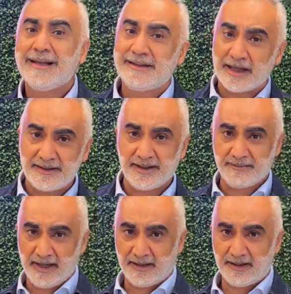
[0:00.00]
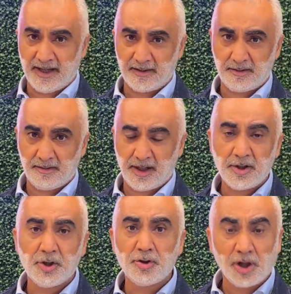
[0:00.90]
Does this make sense? And
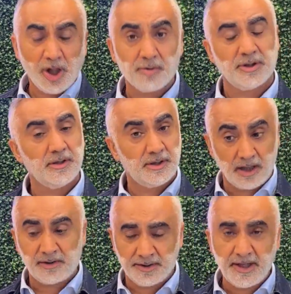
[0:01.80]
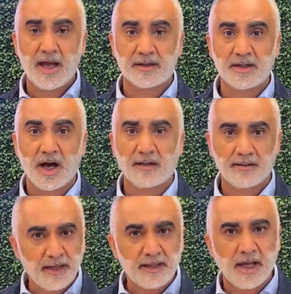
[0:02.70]
then you close. And the doctor says, yes, doc, it
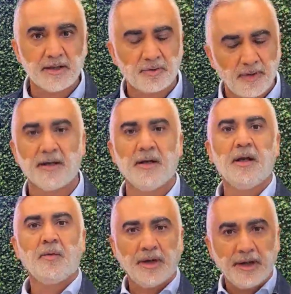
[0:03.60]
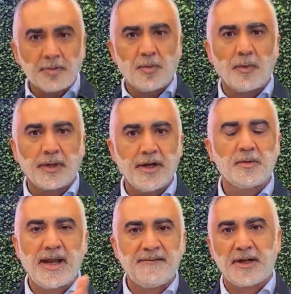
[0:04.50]
makes sense. Great. Well, here's what we're going to do. We're
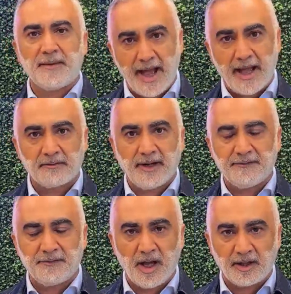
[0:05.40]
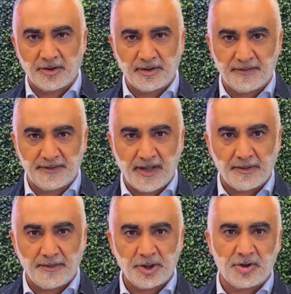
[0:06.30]
going to have you come back, right, for ocular surface
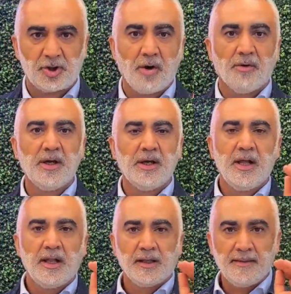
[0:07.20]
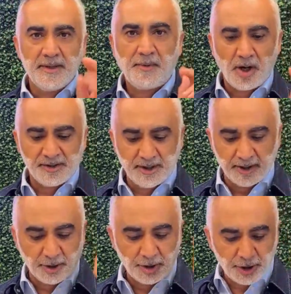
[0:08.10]
evaluation. So let me pause there.
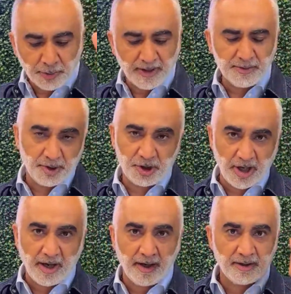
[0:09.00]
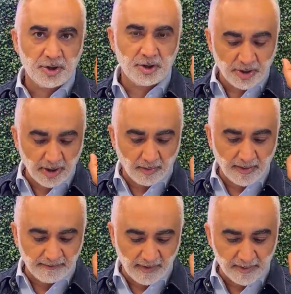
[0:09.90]
So 2 things we shared, are
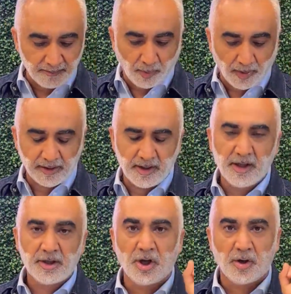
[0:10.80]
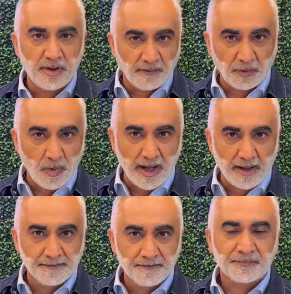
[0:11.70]
very important. Don't
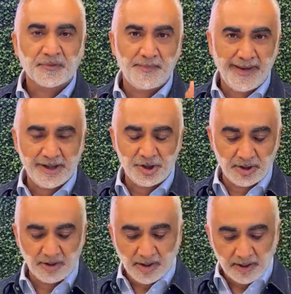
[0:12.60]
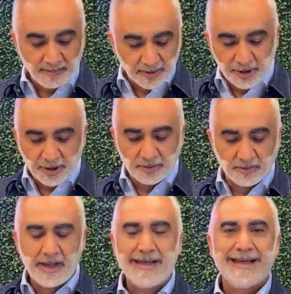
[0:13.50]
overwhelm the patient. Number 2,
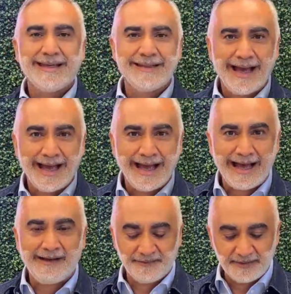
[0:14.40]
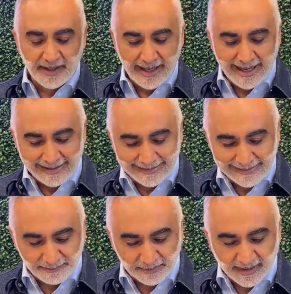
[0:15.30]
you have to
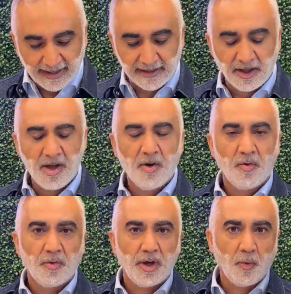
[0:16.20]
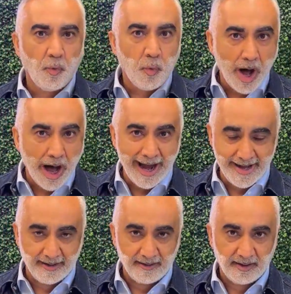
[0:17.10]
explain why.
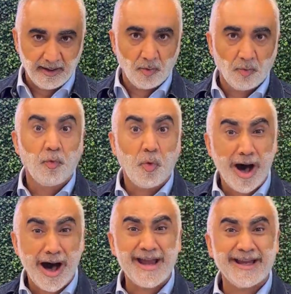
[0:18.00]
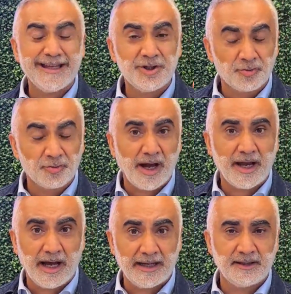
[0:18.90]
Why is dry
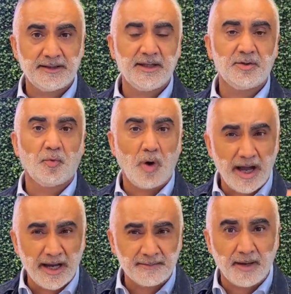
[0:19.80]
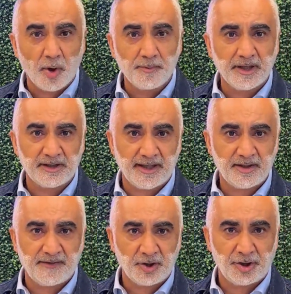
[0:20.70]
eye disease? Why is meibomian gland
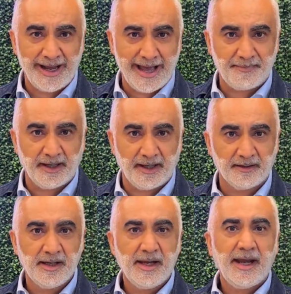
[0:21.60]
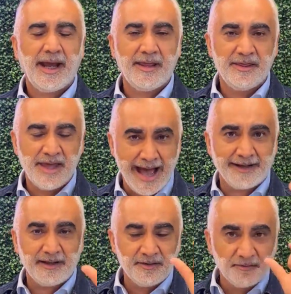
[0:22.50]
dysfunction happening? And that
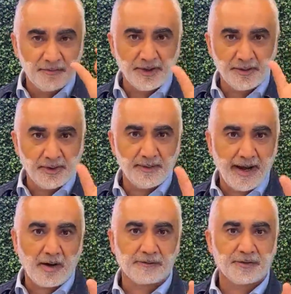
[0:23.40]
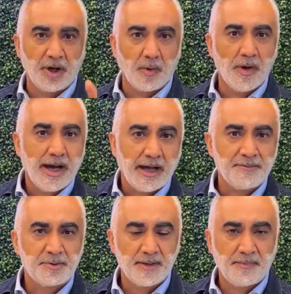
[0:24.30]
is really, really powerful. So I'm
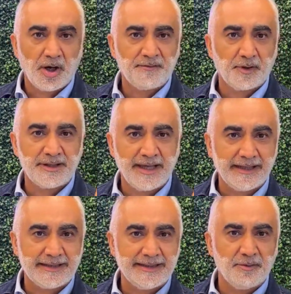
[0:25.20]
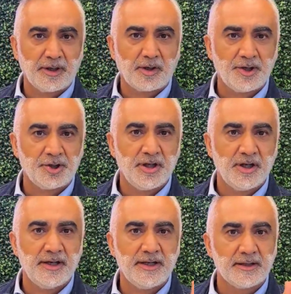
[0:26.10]
just going to pause for a second to see what a question there
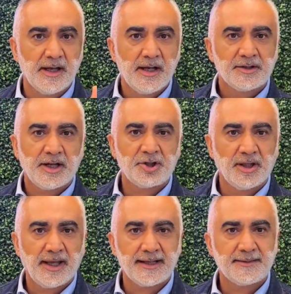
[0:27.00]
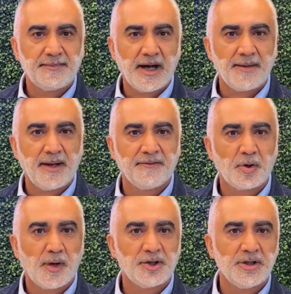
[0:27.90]
is. Sachin, thanks, Bob. I have a
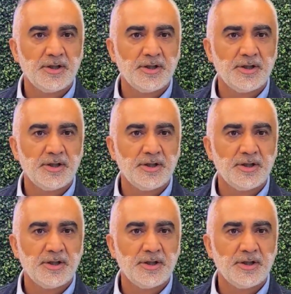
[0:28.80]
question.